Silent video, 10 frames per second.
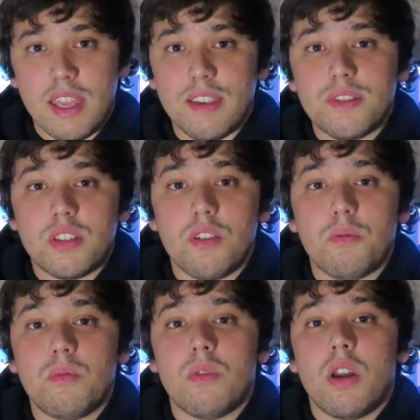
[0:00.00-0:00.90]
it gives
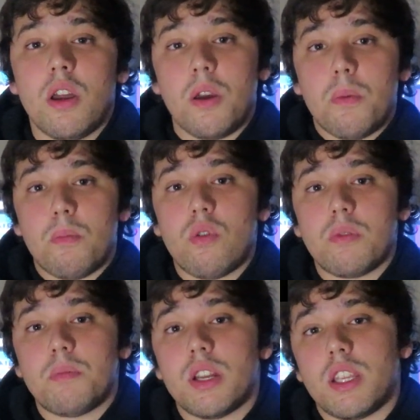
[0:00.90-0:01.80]
you
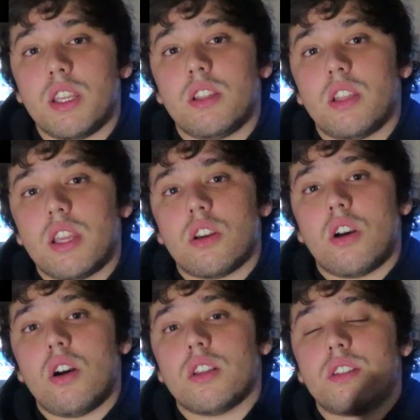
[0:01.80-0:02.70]
more money later
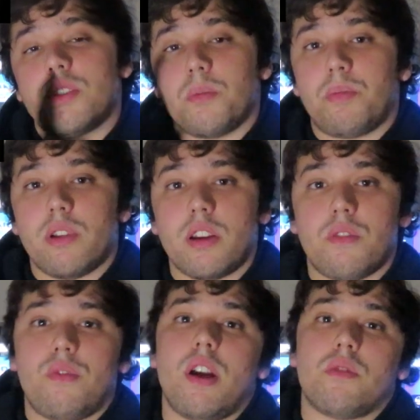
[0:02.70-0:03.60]
on to play
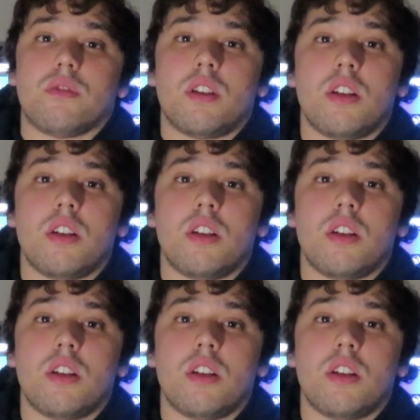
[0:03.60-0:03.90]
around.